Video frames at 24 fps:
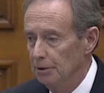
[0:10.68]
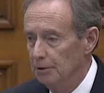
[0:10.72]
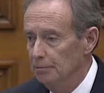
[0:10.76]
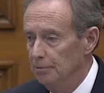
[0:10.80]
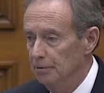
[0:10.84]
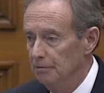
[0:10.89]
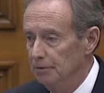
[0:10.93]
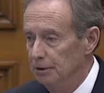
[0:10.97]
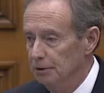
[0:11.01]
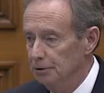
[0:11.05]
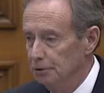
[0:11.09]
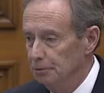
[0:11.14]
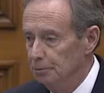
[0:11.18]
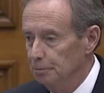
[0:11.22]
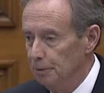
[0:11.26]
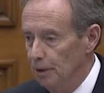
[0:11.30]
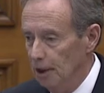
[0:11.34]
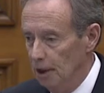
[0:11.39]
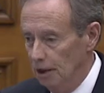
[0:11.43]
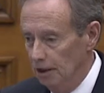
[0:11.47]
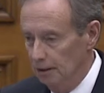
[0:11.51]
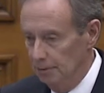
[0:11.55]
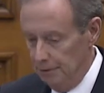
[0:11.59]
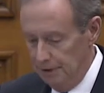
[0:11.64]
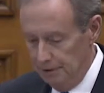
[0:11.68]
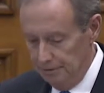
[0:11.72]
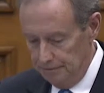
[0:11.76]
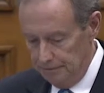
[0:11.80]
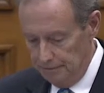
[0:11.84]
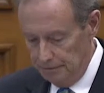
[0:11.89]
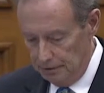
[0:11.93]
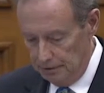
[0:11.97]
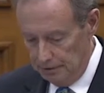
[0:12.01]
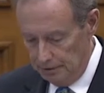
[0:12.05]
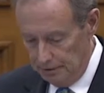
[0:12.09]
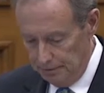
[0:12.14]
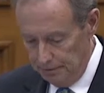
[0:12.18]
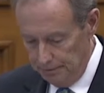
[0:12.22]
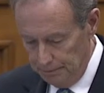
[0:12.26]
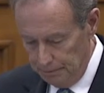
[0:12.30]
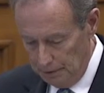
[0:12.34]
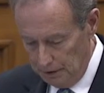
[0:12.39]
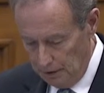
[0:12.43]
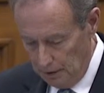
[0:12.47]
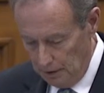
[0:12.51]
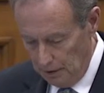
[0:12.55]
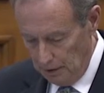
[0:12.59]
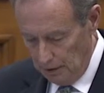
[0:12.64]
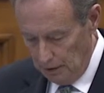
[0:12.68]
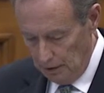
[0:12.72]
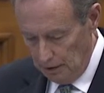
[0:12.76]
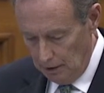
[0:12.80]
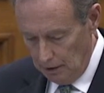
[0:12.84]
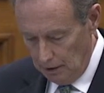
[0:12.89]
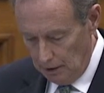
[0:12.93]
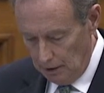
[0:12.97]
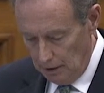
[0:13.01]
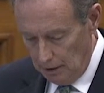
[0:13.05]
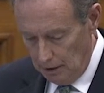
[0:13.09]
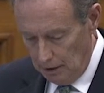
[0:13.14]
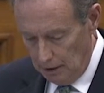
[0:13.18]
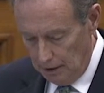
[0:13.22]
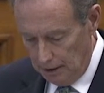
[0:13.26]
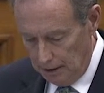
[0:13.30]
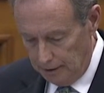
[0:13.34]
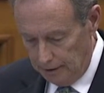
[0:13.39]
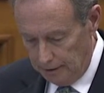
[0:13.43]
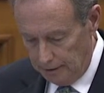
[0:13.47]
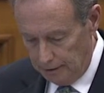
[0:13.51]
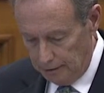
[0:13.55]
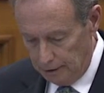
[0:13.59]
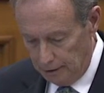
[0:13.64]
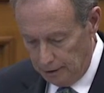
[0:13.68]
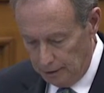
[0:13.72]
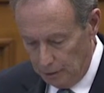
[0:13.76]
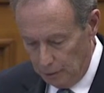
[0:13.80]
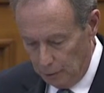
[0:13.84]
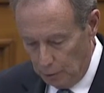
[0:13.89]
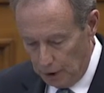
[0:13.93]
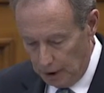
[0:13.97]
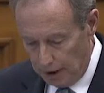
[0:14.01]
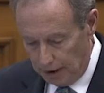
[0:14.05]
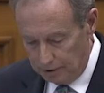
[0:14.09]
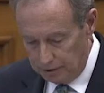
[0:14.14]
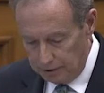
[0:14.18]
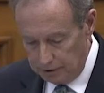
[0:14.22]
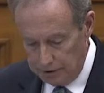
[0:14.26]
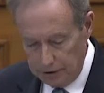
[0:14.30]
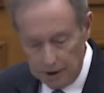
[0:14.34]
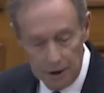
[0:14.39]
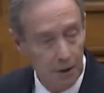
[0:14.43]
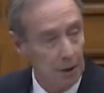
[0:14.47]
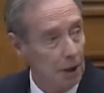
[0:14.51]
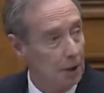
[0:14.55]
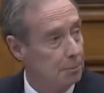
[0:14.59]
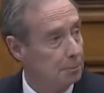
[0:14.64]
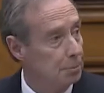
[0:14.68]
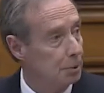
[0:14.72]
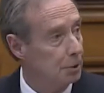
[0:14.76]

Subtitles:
of Provincial Parliament for Durham West. And I'm